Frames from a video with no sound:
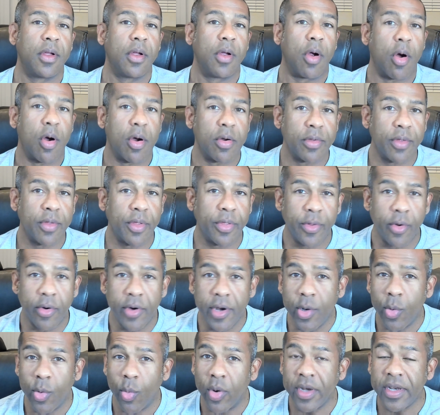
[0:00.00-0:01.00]
are the
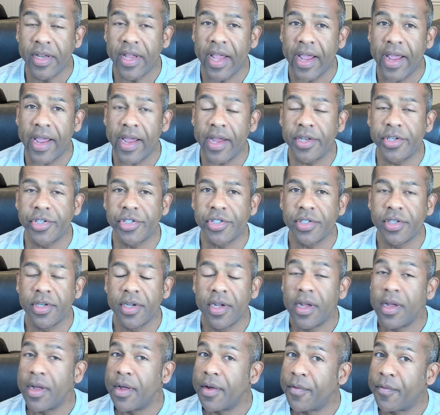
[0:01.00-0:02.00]
31 gauge
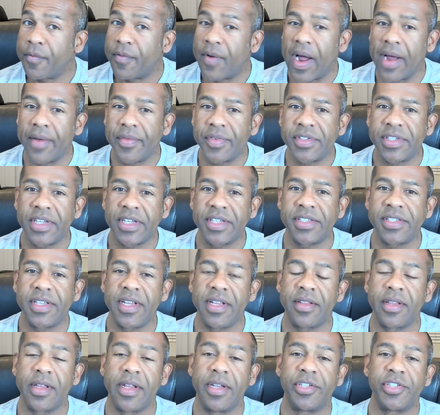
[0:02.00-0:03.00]

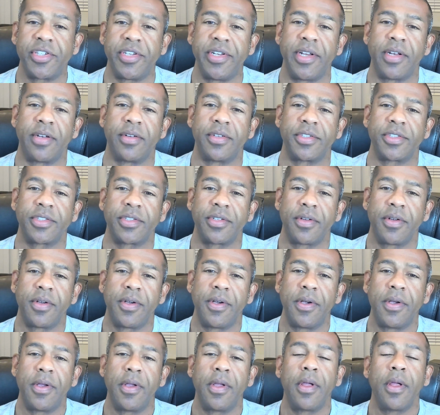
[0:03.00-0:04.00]
5/16 inch needles.
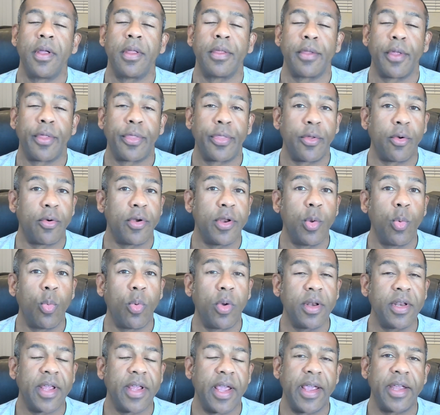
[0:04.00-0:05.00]
The
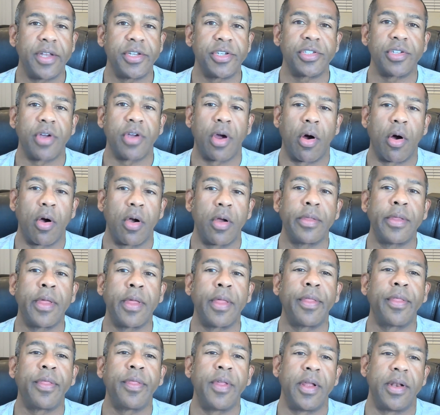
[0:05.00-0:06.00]
31 gauges are the
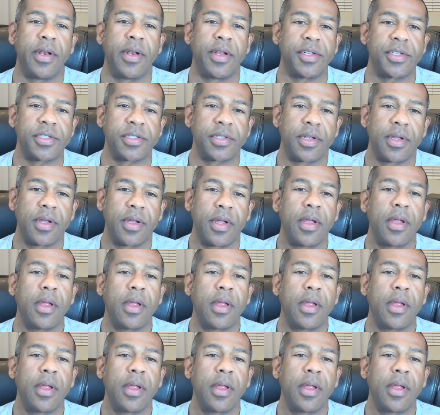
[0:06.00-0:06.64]
thinnest.